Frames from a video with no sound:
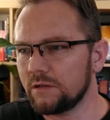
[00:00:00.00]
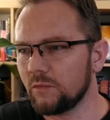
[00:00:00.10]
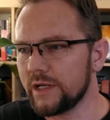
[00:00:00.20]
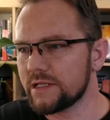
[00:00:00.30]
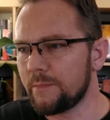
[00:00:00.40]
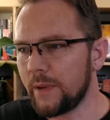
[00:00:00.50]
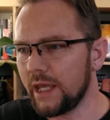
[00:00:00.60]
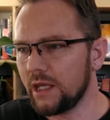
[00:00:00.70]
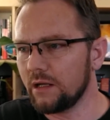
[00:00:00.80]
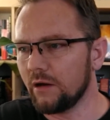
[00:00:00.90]
What is a
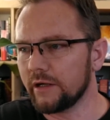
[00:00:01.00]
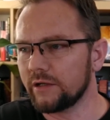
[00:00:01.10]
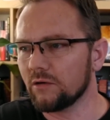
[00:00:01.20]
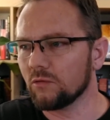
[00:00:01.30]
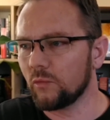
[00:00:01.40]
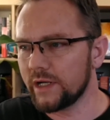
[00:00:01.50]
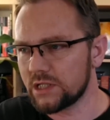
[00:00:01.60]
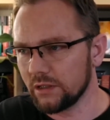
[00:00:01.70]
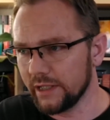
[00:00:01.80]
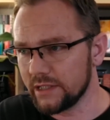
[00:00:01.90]
pen on your
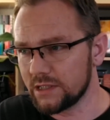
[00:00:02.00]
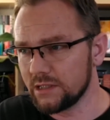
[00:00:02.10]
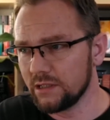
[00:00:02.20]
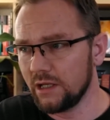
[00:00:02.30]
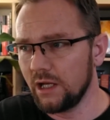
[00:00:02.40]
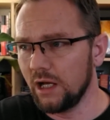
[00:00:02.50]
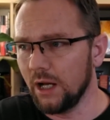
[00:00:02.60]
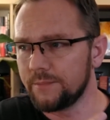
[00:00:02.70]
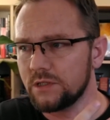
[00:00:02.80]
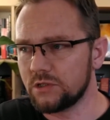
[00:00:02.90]
wish list?
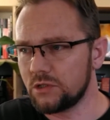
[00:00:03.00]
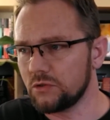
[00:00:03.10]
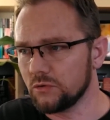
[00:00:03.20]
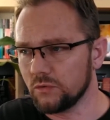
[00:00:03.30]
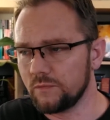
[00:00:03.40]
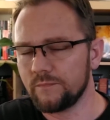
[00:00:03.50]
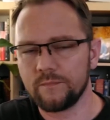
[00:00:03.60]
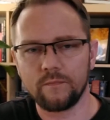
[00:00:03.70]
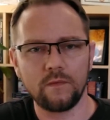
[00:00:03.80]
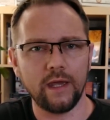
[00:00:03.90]
Up to 2.
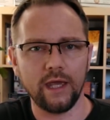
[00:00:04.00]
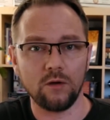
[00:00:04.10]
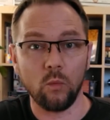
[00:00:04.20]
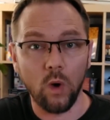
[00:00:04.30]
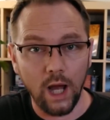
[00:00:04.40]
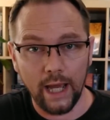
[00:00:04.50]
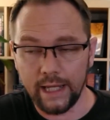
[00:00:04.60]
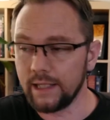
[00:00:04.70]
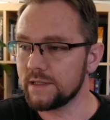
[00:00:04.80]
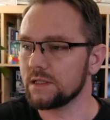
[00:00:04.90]
And why
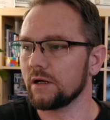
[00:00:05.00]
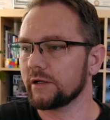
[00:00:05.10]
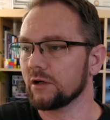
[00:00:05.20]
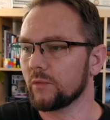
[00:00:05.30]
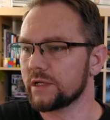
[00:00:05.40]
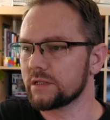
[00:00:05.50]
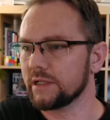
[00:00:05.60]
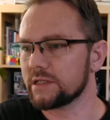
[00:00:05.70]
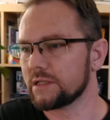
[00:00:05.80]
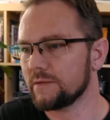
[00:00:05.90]
is it on your wish
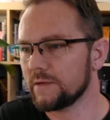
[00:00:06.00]
list?